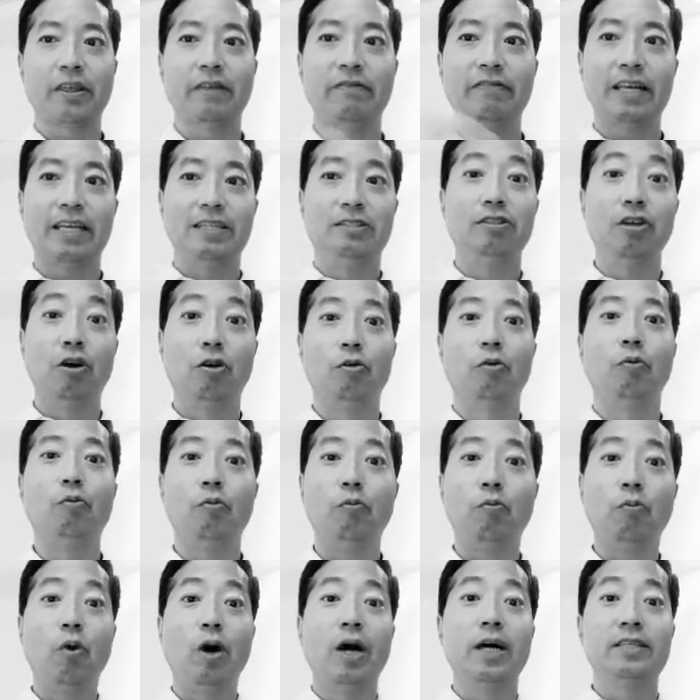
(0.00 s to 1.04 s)
If they don't
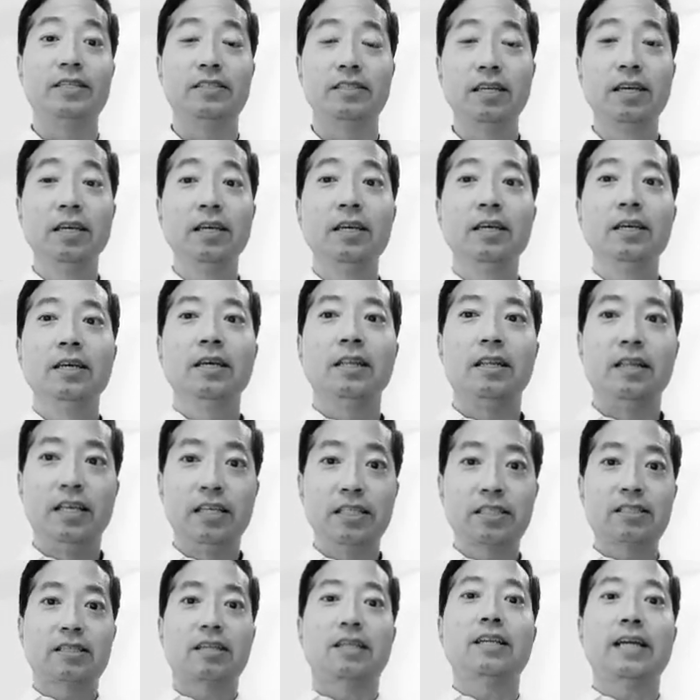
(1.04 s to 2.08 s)
want
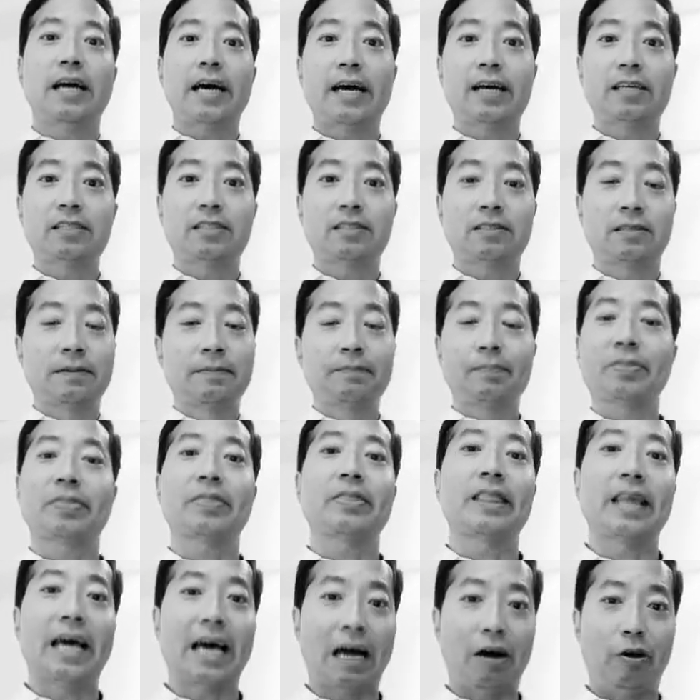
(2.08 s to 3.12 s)
this class
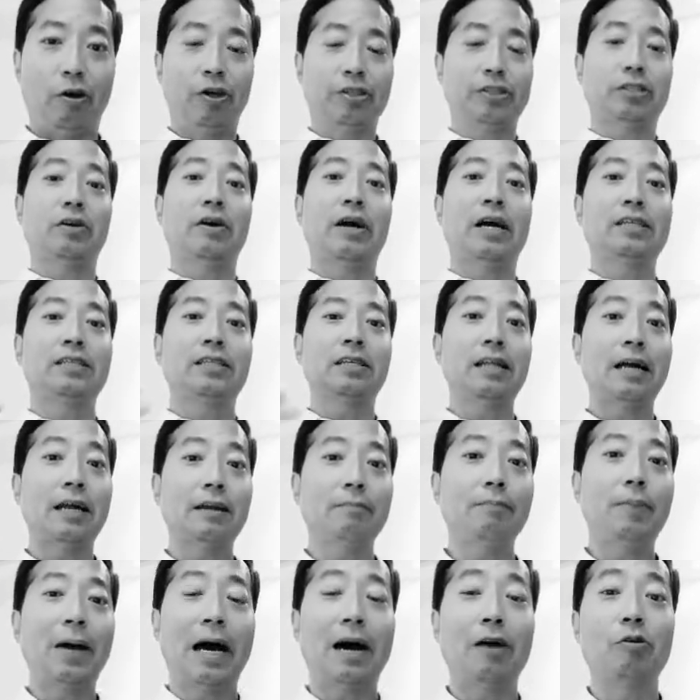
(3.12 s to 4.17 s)
that also has a lot
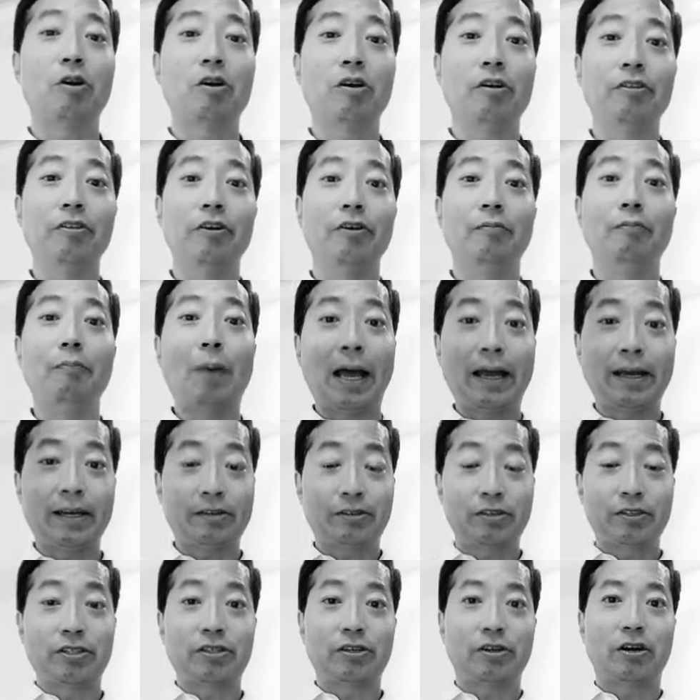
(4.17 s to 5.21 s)
of power, although
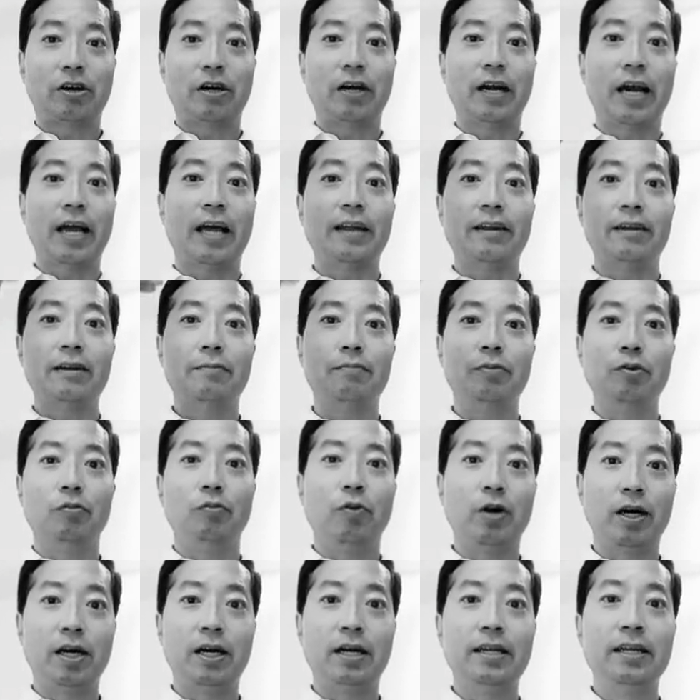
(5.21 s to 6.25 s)
bankers are at number
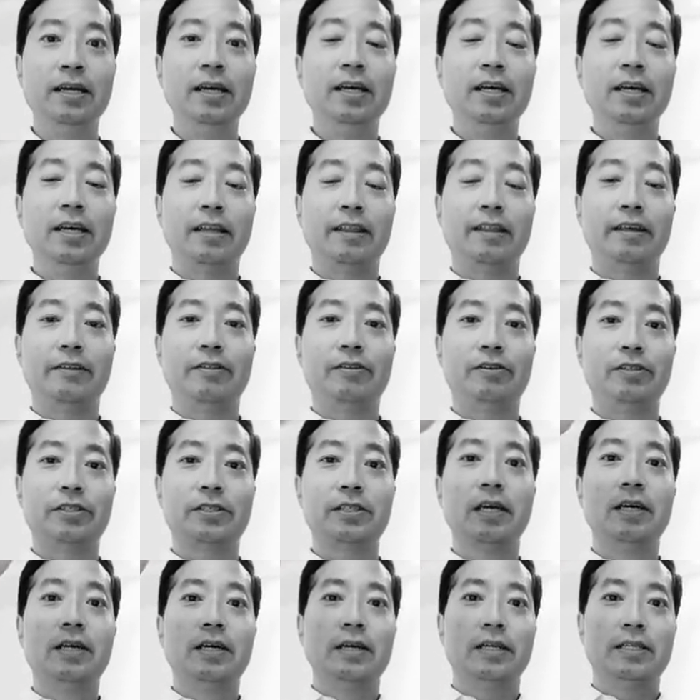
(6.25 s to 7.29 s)
one, and then
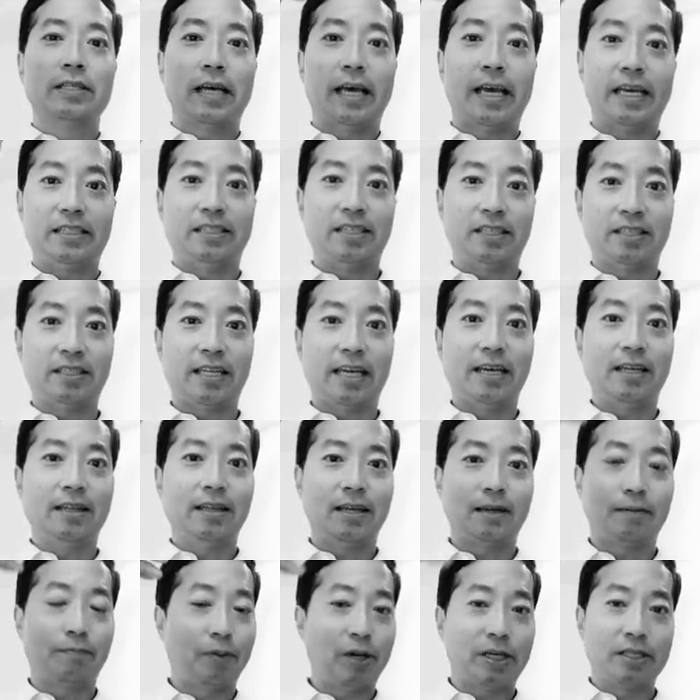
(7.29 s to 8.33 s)
there's heads of state
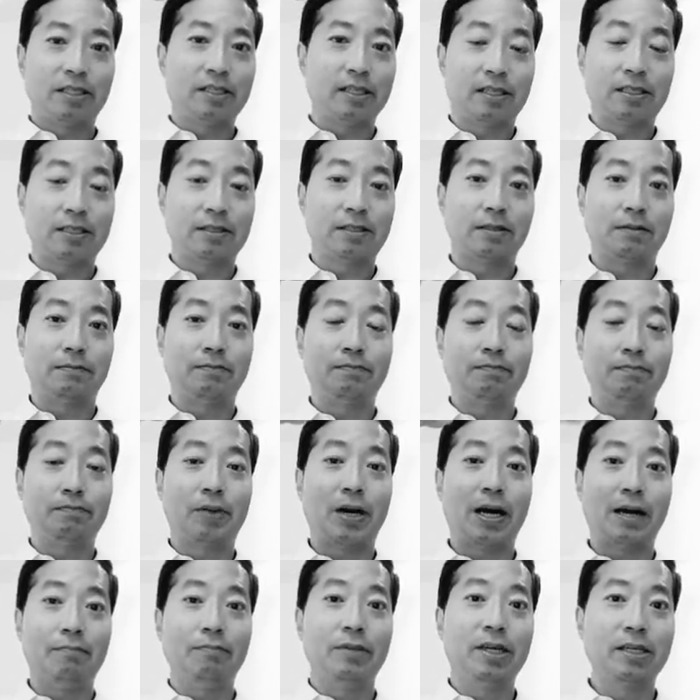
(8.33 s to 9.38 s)
like presidents and
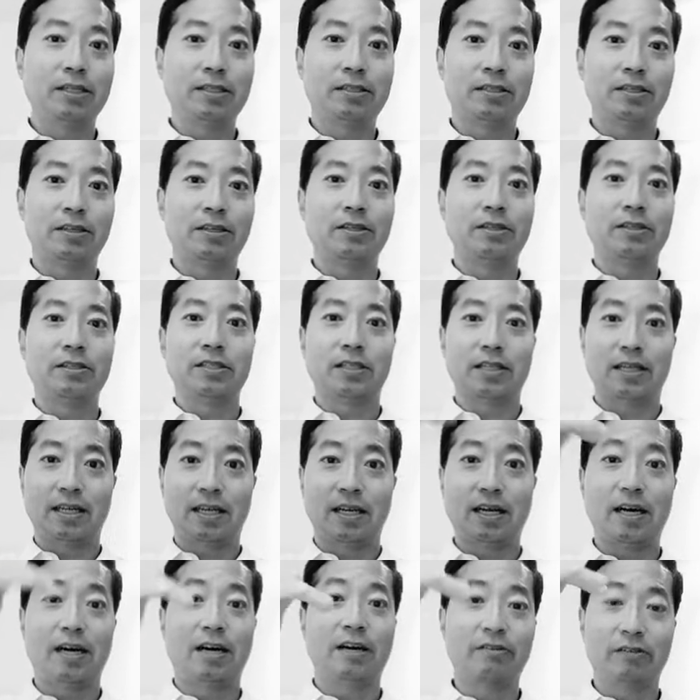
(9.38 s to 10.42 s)
prime ministers, and then
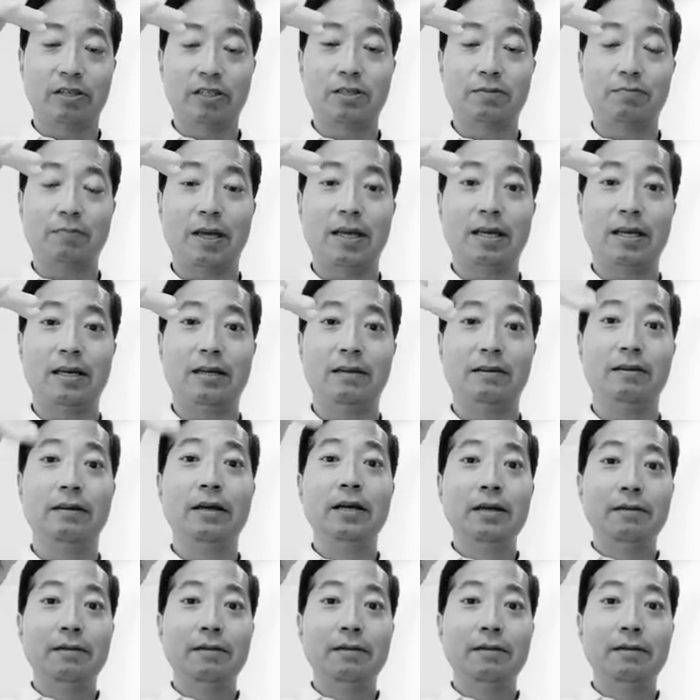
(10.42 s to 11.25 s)
congressmen and